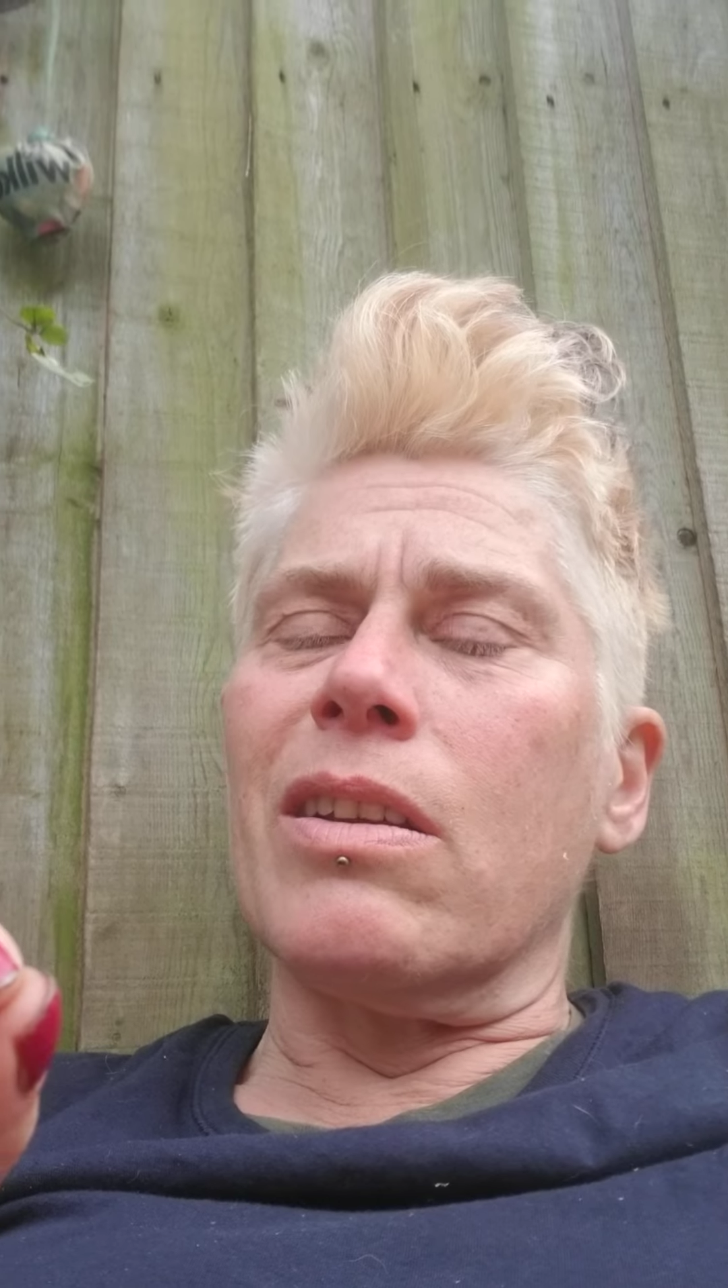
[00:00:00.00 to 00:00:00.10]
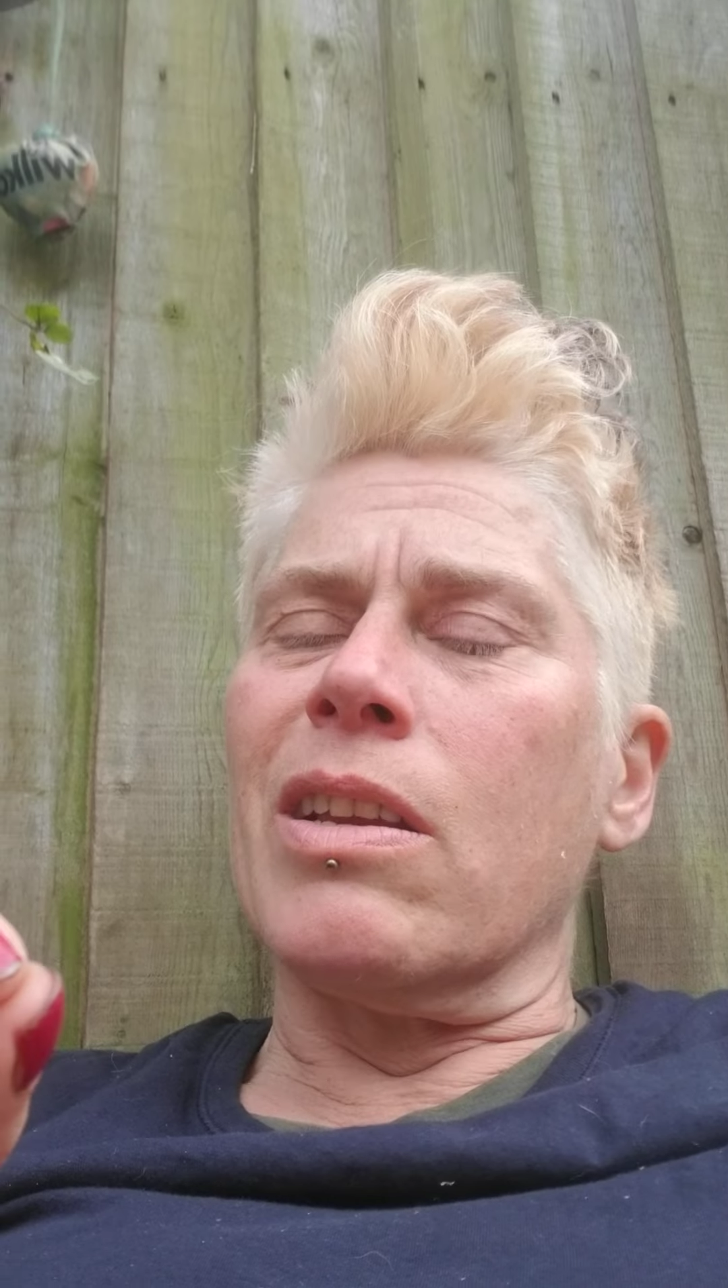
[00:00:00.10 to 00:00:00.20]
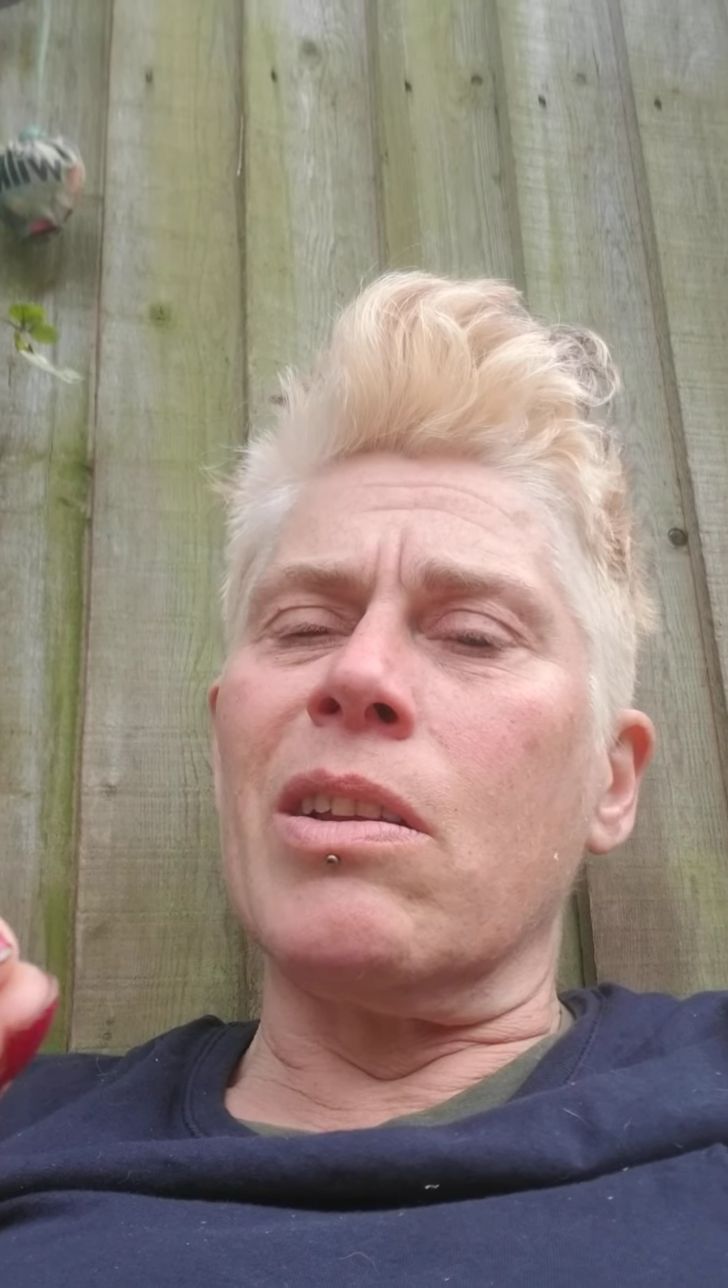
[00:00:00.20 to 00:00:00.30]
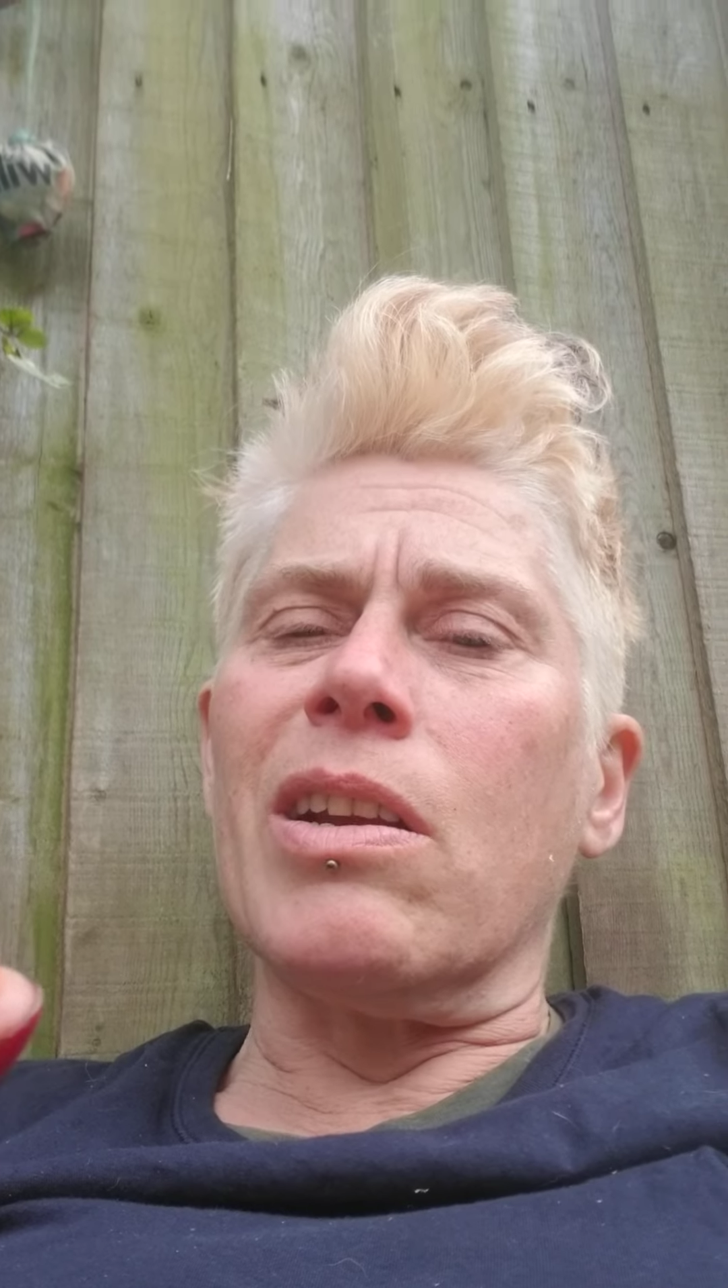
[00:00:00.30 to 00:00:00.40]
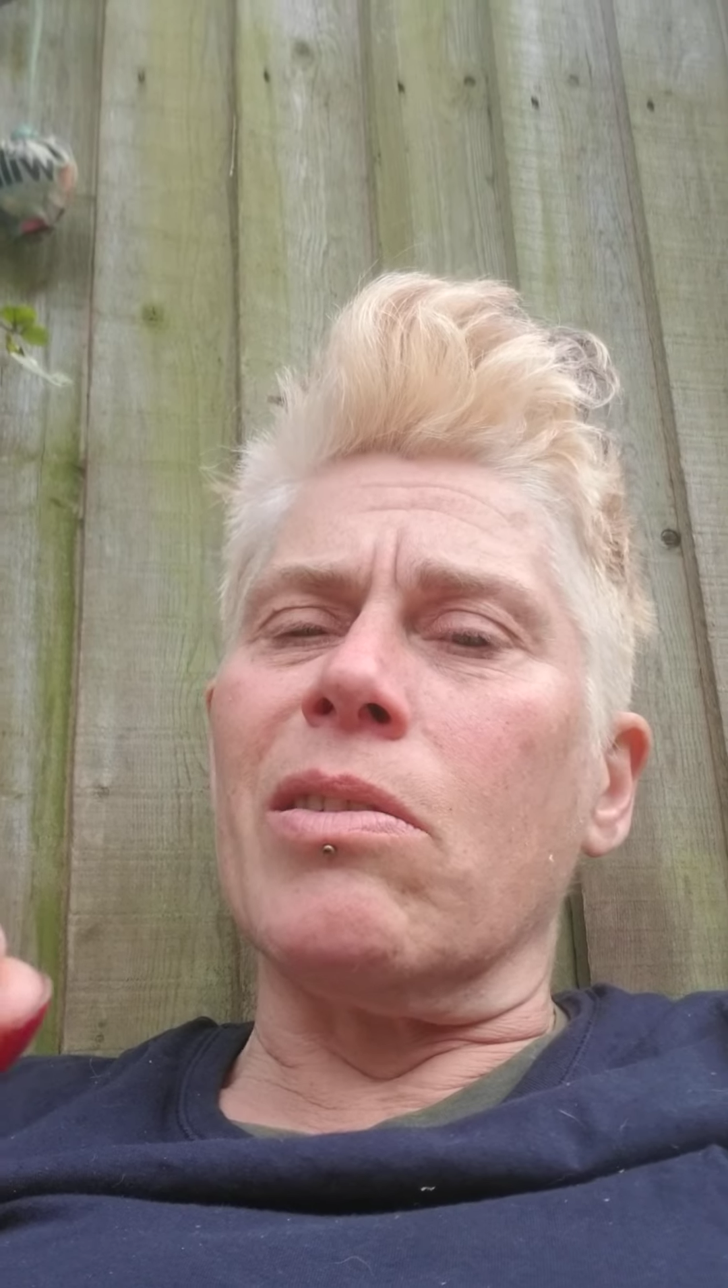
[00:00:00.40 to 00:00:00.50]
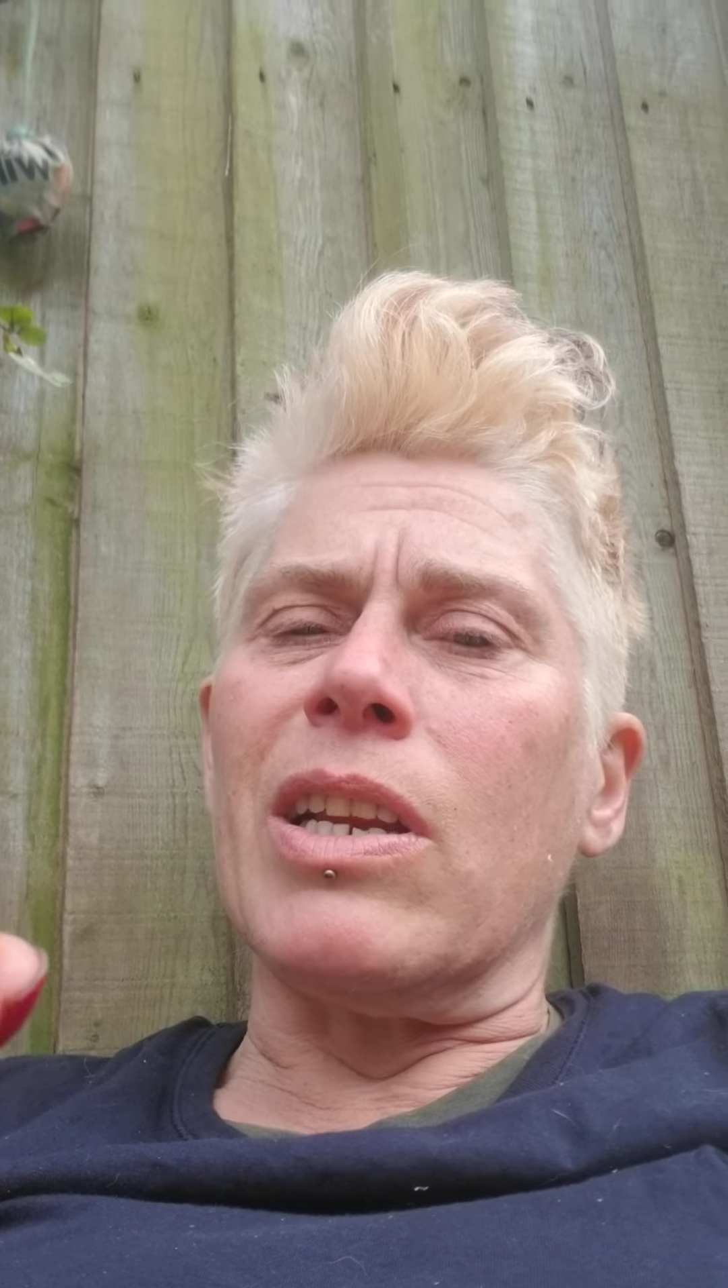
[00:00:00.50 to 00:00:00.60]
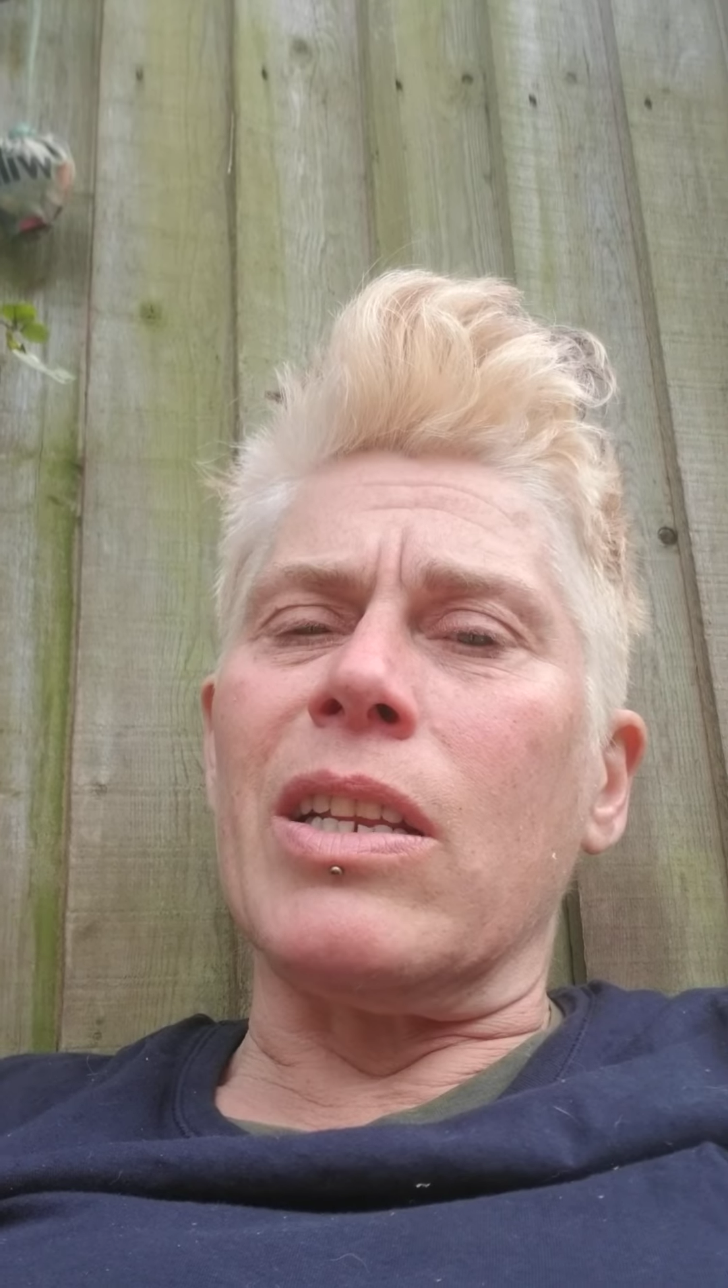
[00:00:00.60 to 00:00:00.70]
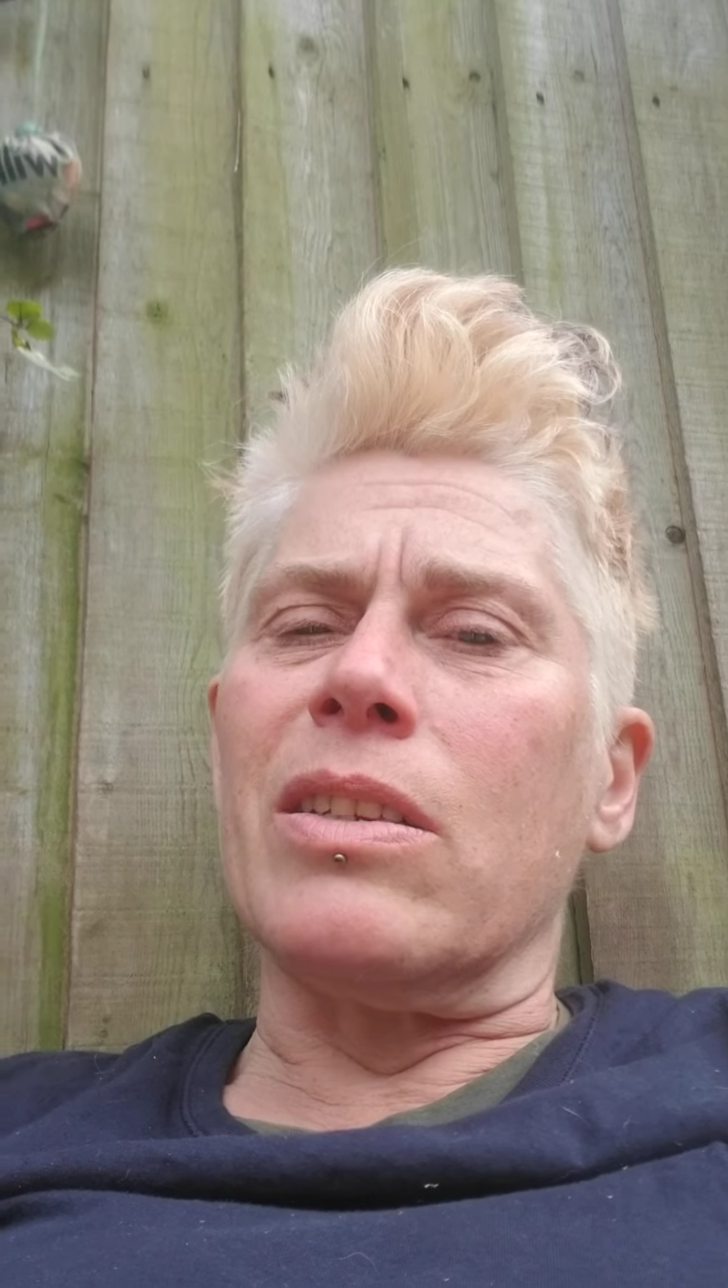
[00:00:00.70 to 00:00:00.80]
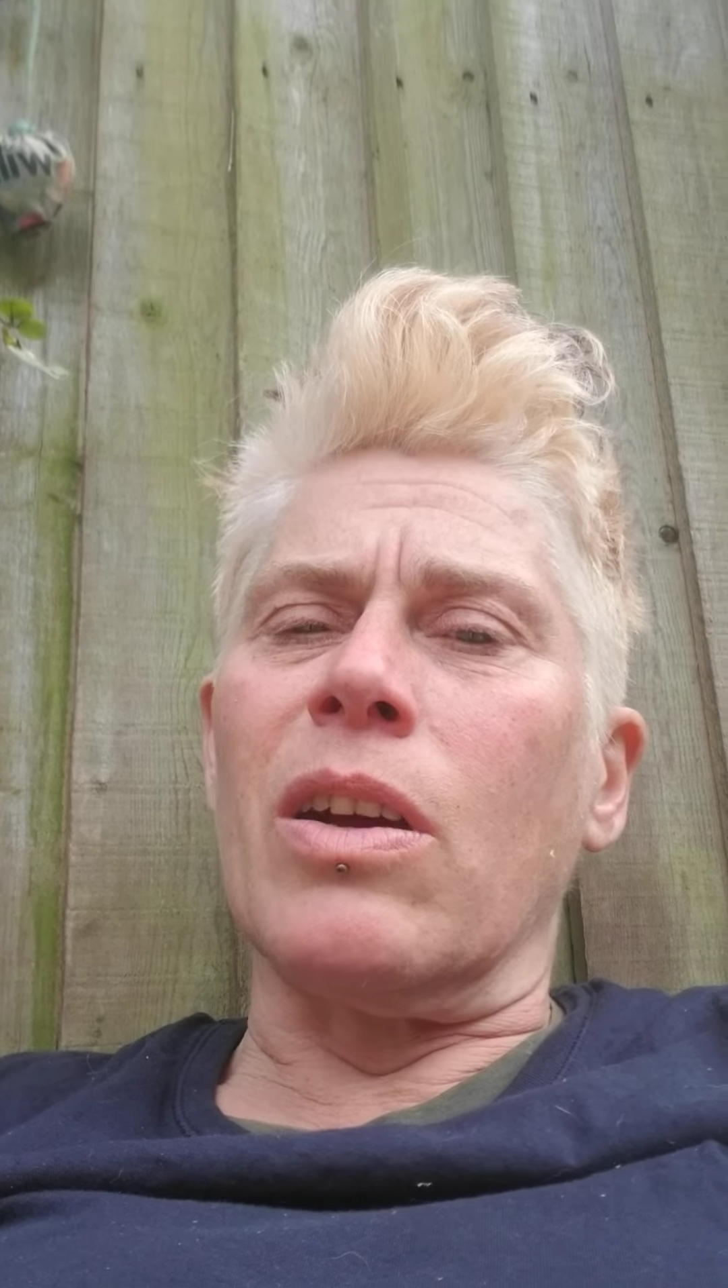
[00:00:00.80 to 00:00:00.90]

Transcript: You don't need to.